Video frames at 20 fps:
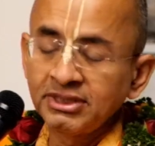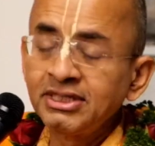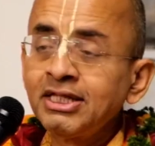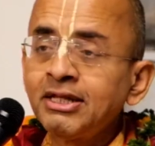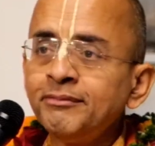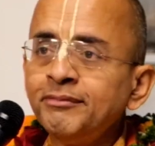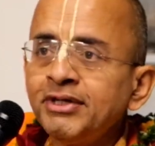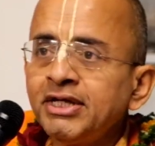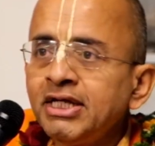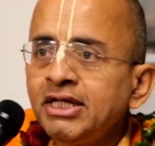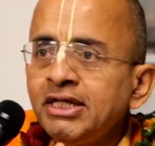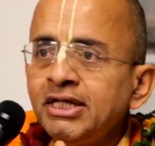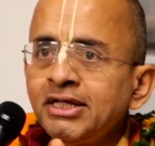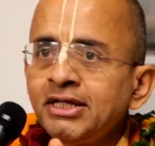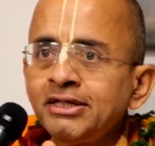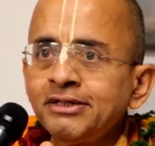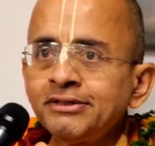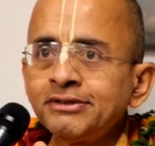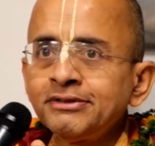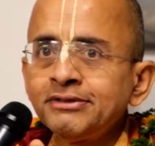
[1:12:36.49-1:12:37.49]
In the
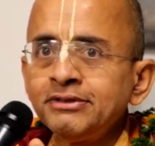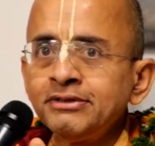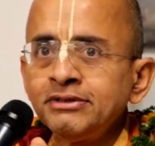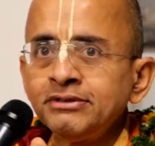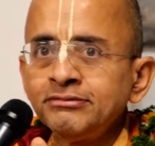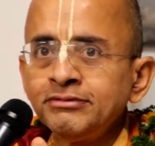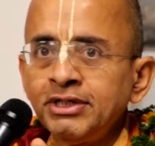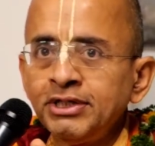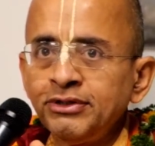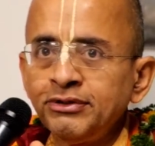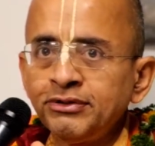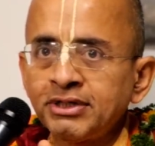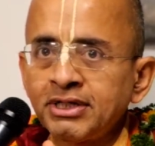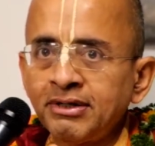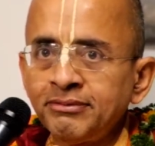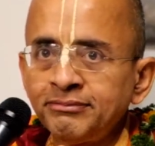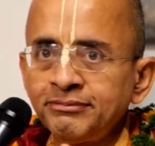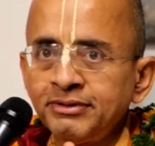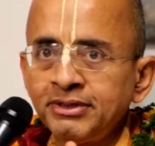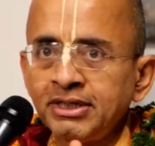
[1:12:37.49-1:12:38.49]
beginning, when you
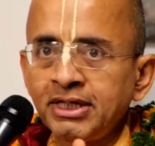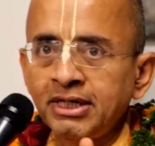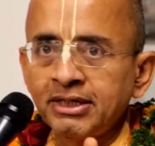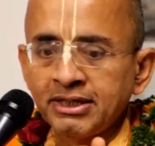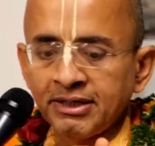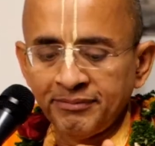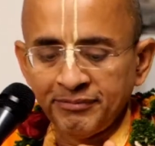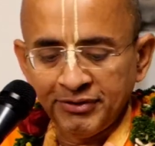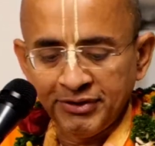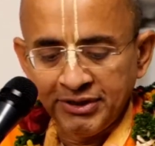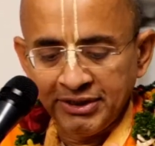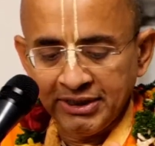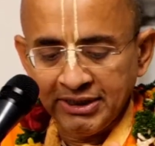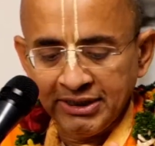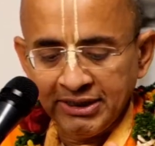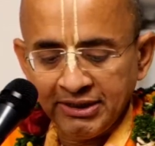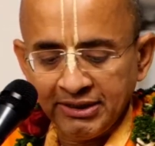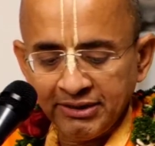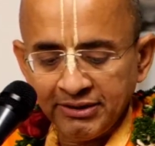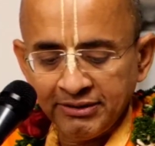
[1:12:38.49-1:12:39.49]
come in a
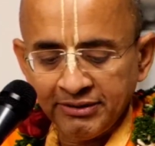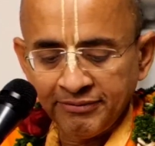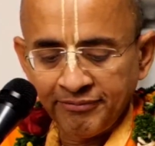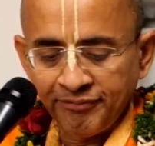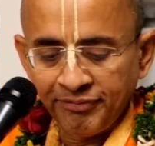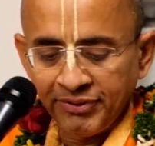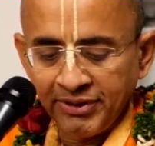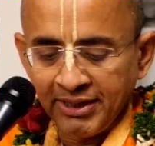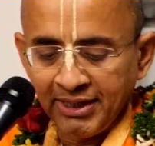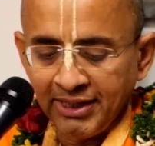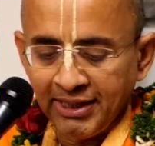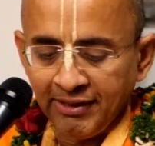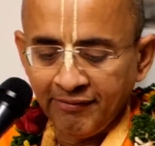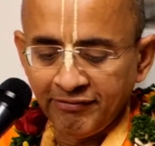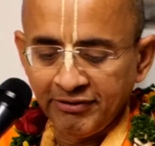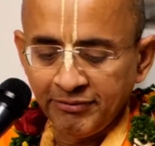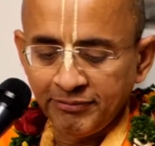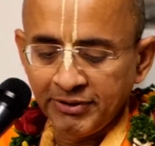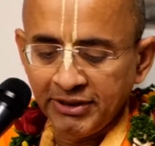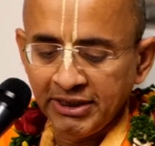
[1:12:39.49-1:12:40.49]
community,
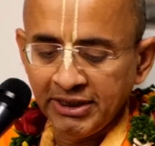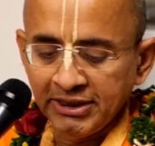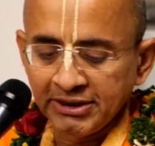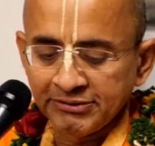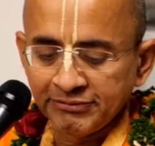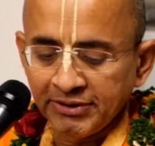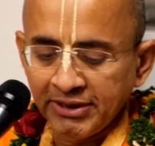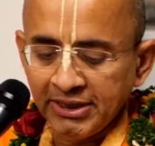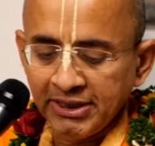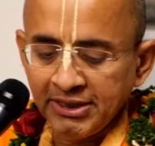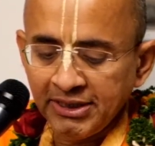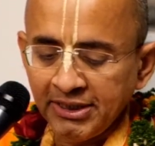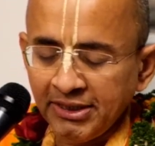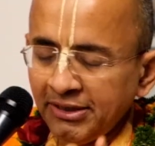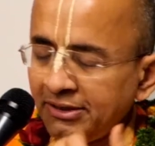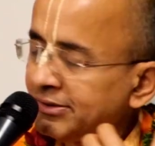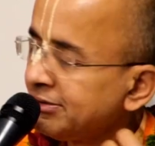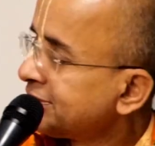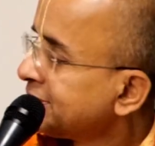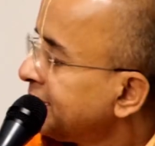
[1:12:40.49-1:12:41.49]
everybody is
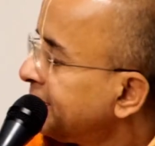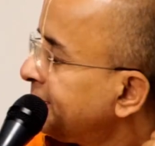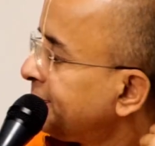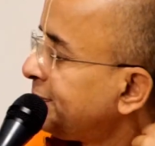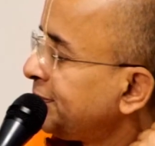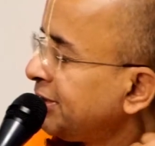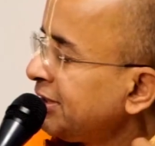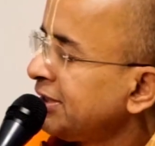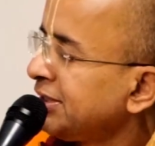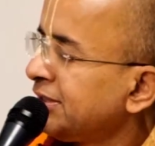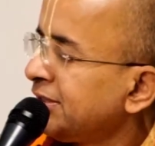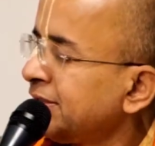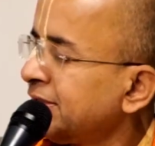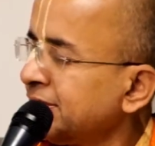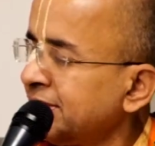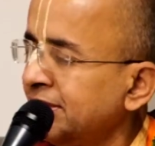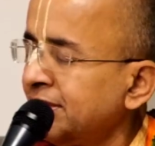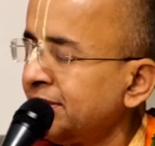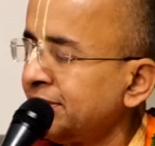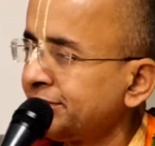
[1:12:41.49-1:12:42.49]
very
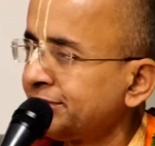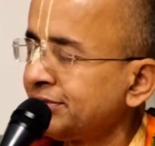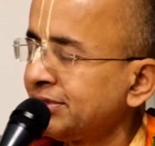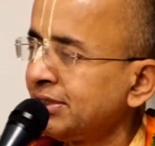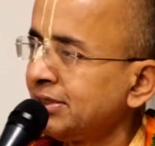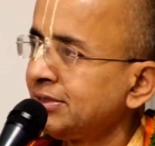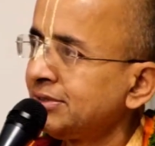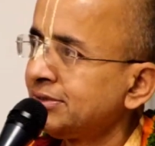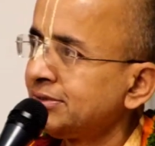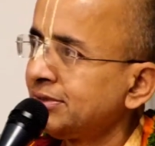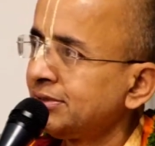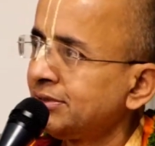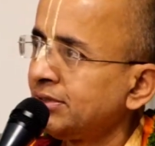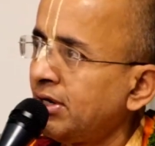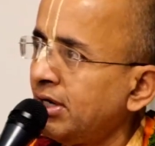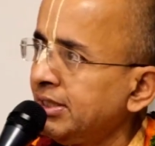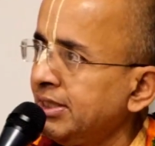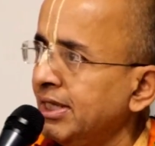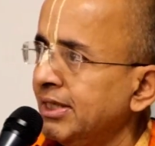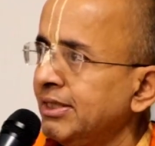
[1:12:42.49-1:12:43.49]
simple, innocent,
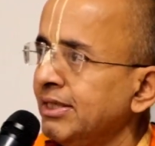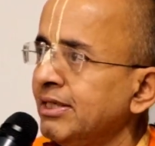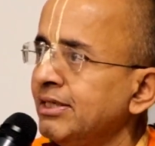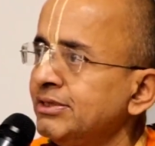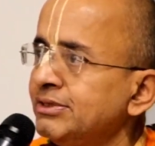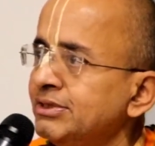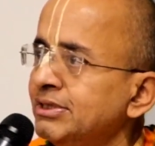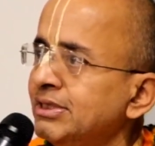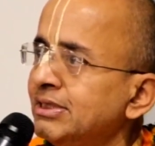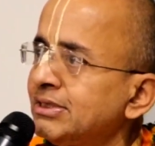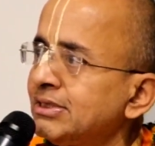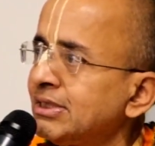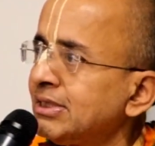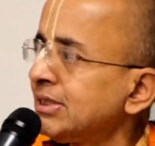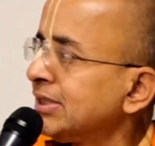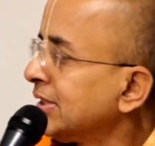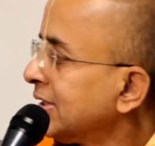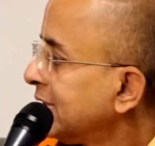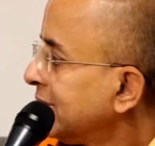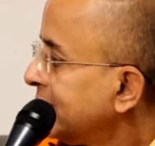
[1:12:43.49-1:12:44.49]
not yet
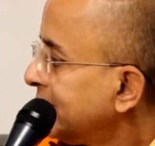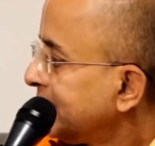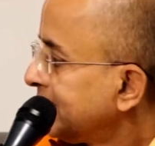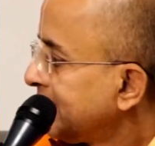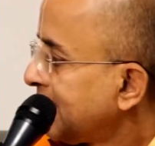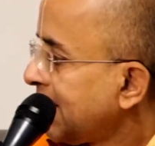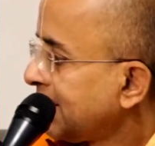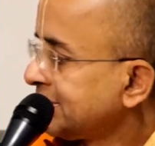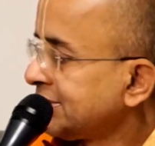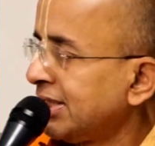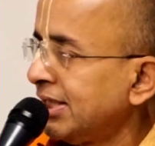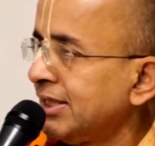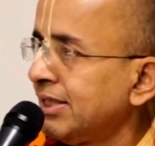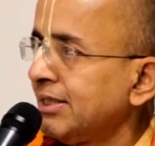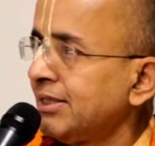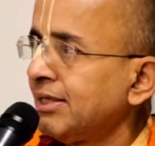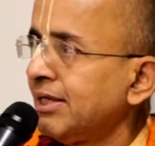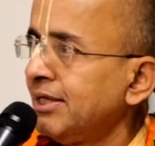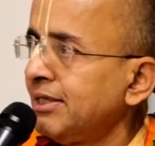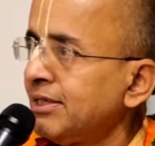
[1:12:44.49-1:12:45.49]
initiated. They are
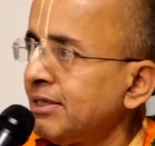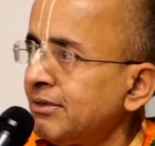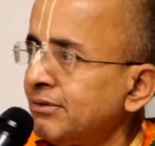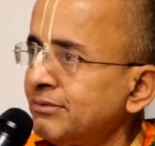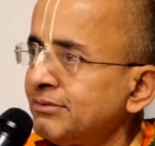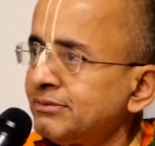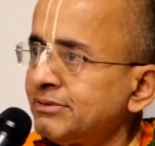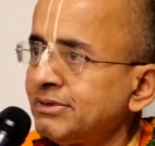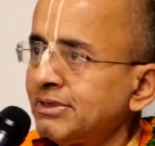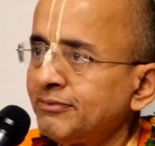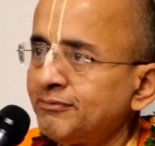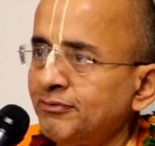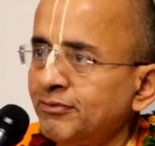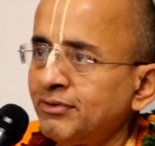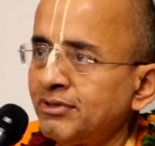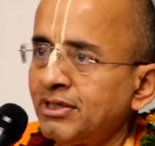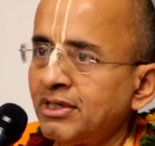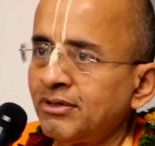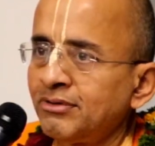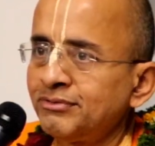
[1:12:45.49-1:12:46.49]
chanting 8 rounds,
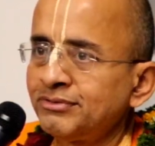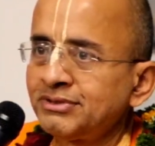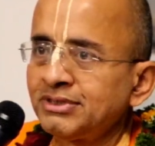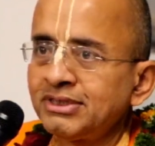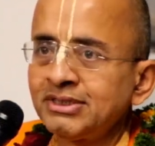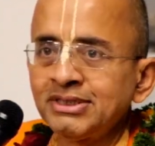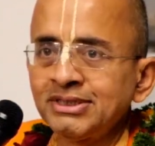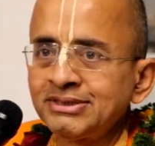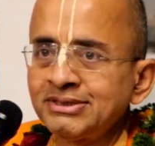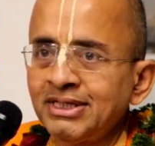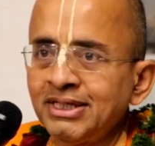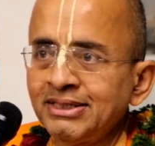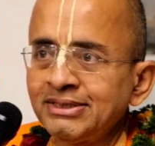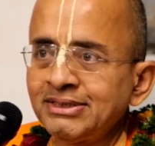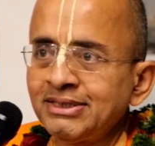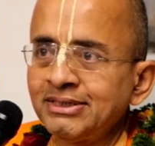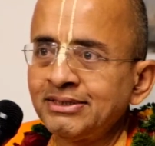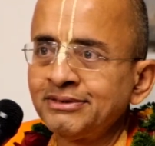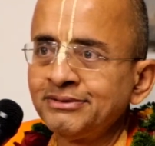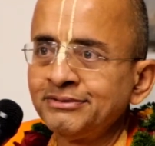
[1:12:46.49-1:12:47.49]
4 rounds, and things
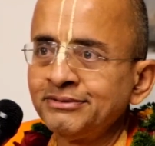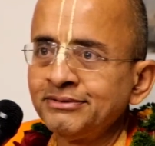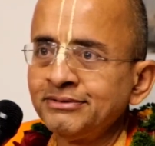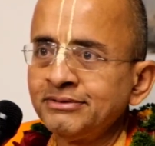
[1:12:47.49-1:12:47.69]
like that.